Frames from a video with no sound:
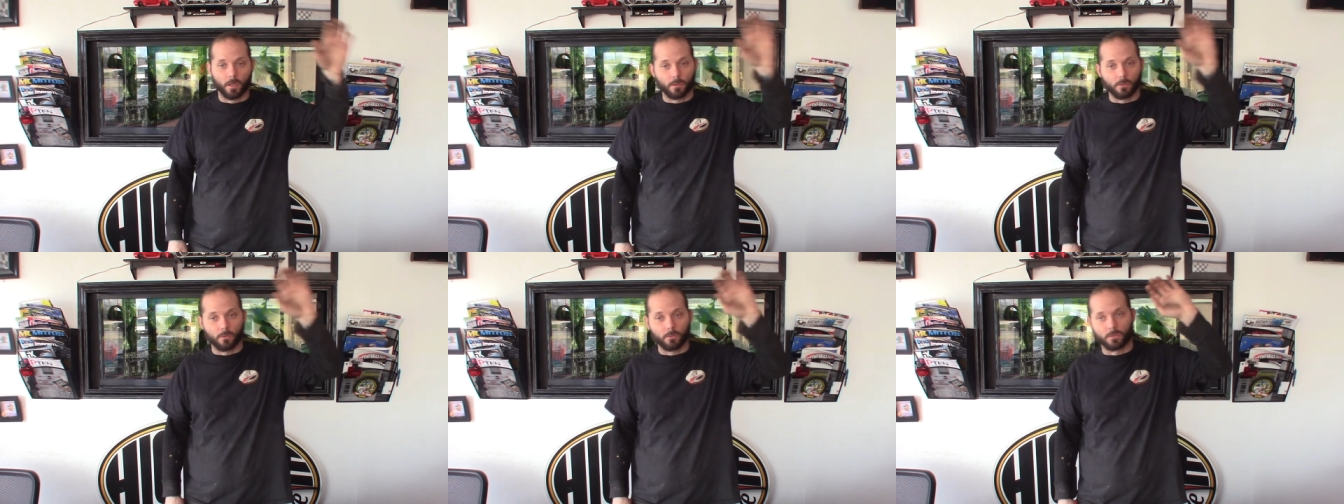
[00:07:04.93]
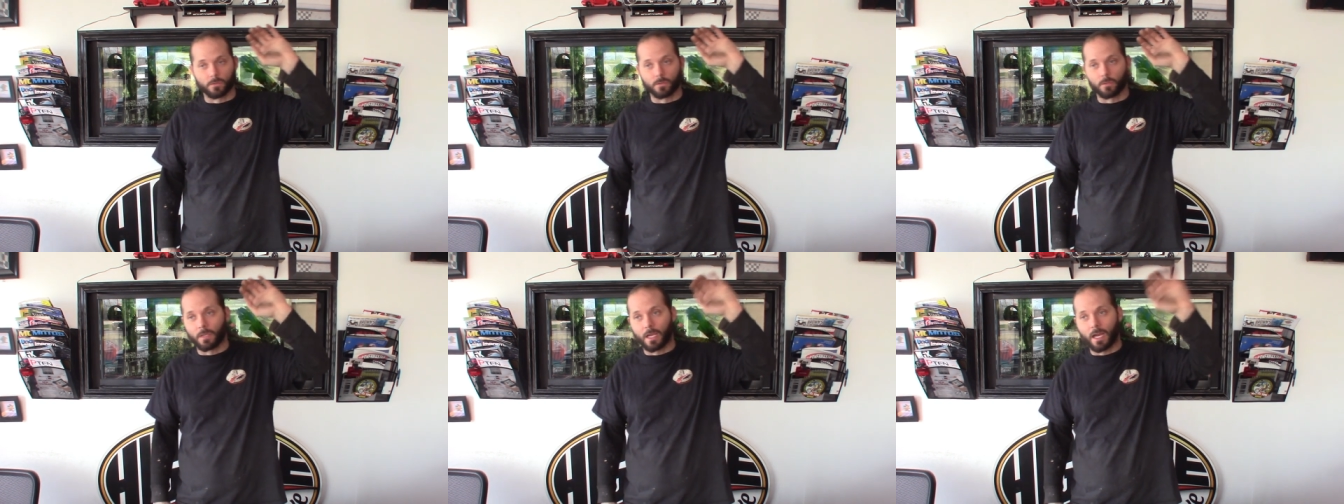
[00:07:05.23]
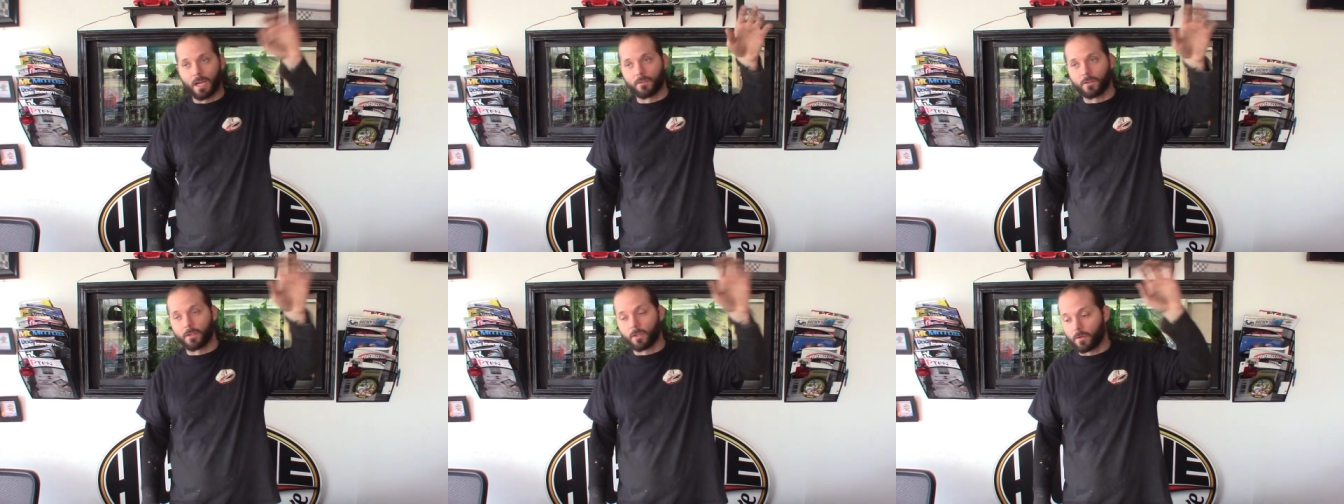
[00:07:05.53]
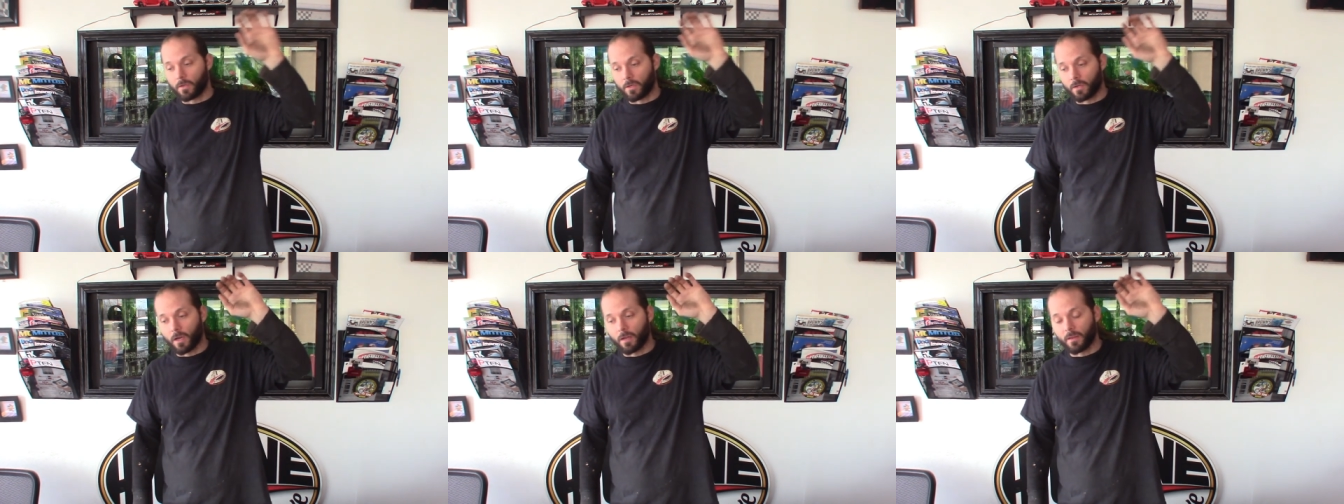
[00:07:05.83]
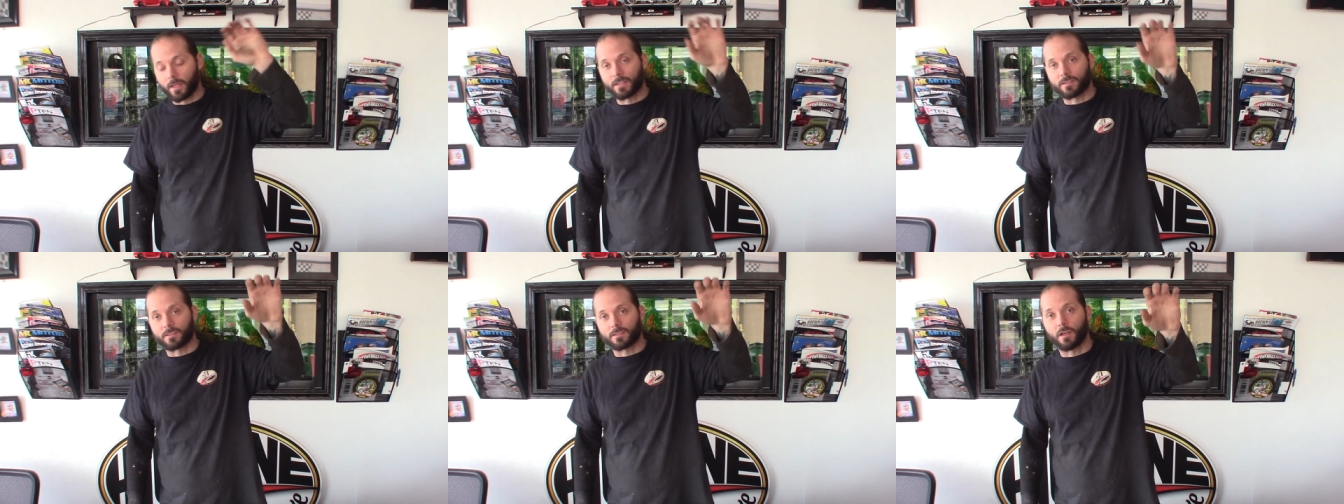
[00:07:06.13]
it, losing your livelihood and all
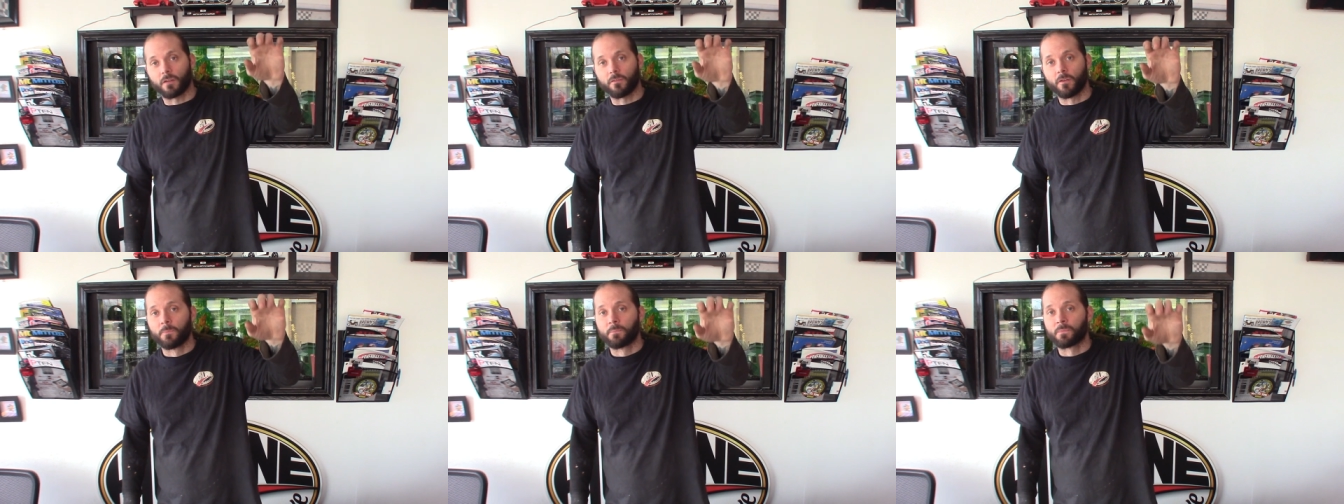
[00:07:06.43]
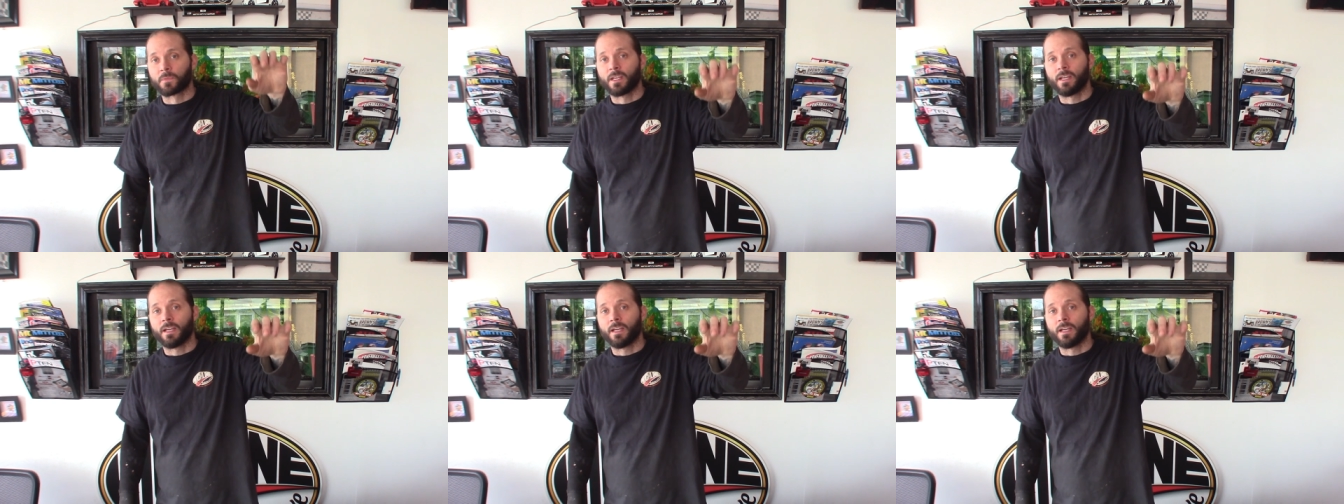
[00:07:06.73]
that stuff.